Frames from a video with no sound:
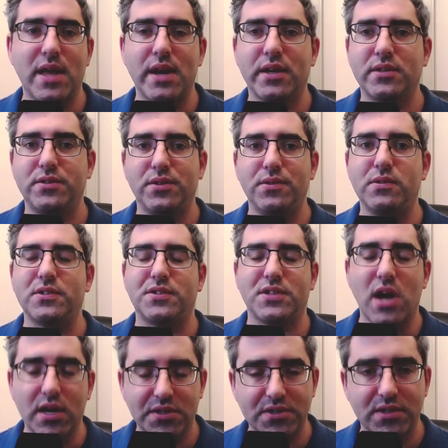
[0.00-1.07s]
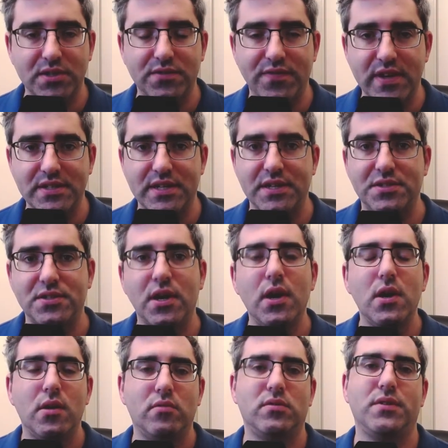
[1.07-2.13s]
That includes doctor's visits,
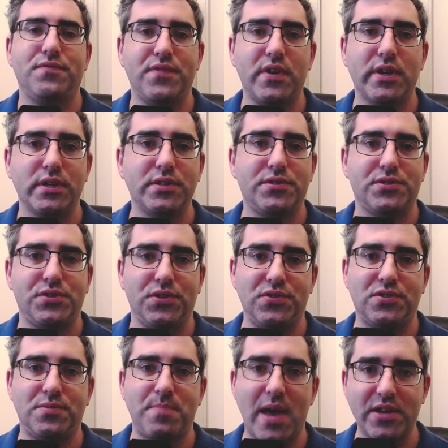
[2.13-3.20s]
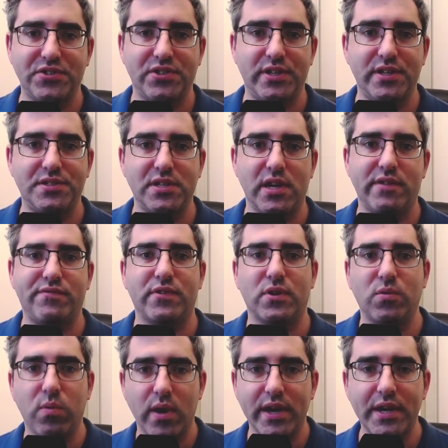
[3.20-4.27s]
referrals to specialists if
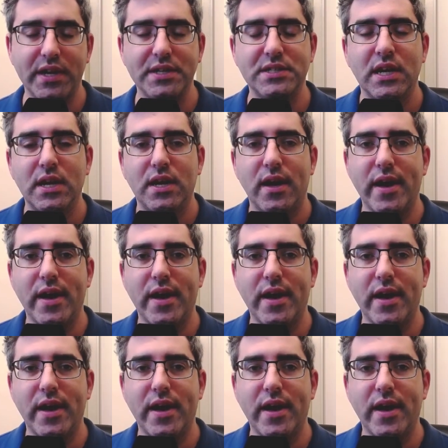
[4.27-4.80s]
required,